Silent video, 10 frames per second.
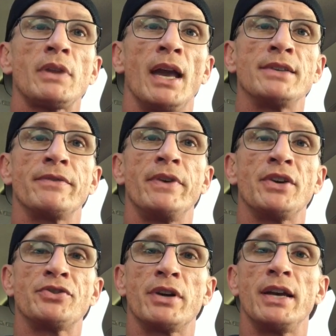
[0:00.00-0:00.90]
as of
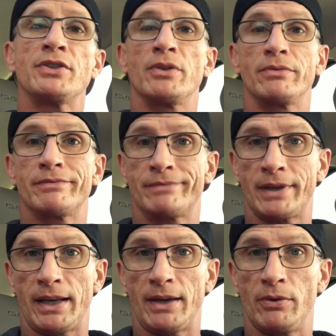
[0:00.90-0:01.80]
yesterday, so
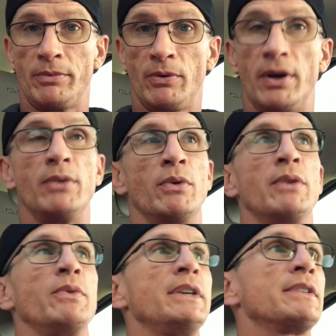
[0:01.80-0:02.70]
today would be
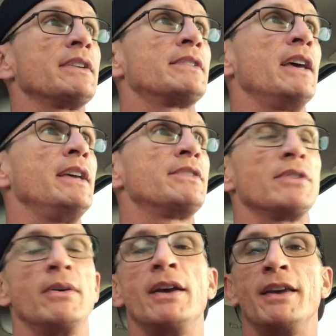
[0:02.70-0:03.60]
1 week 6 days.
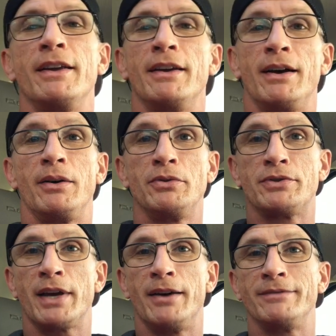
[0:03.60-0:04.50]
So
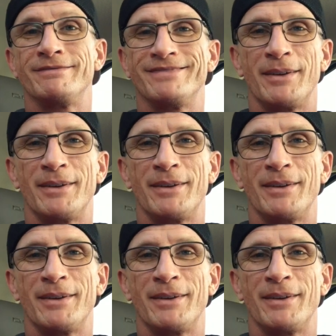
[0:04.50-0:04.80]
who's counting?